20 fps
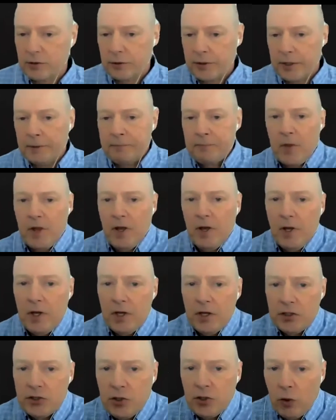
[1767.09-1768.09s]
Okay,
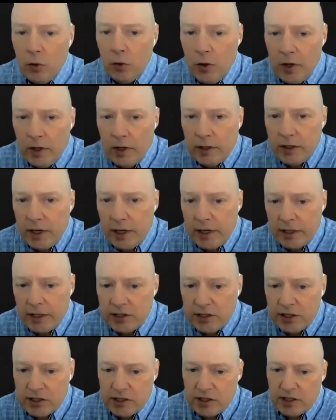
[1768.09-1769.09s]
so
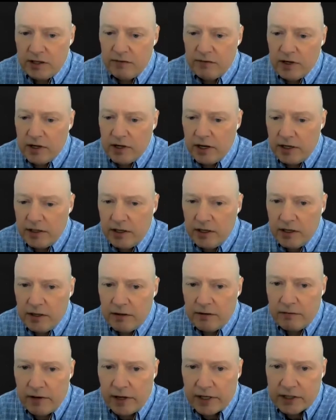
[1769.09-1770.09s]
just to give you an
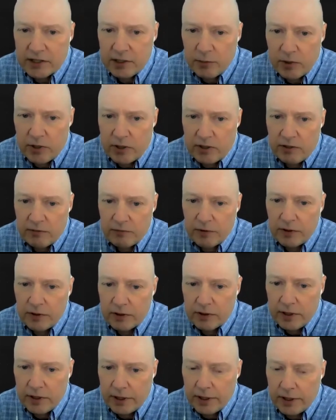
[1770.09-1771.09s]
idea of like some of the
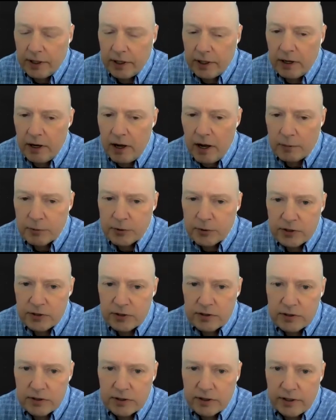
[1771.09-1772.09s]
different
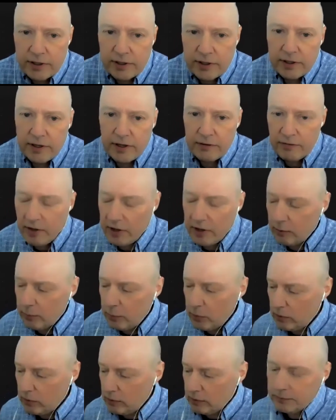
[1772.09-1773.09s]
options
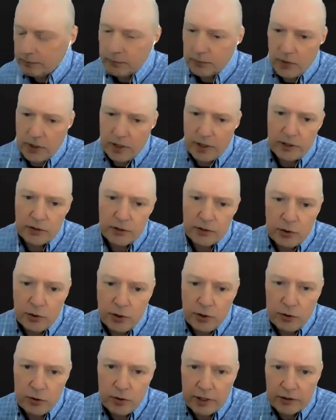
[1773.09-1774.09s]
available to
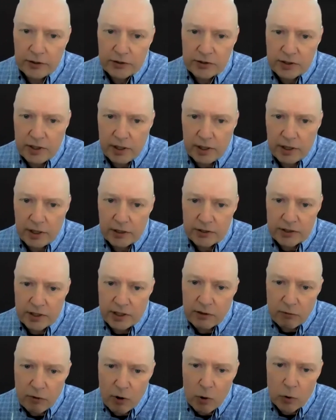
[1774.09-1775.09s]
you, there's
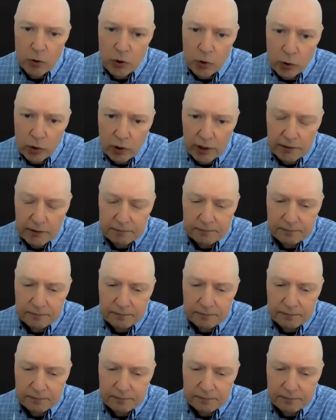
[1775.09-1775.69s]
in-row cooling,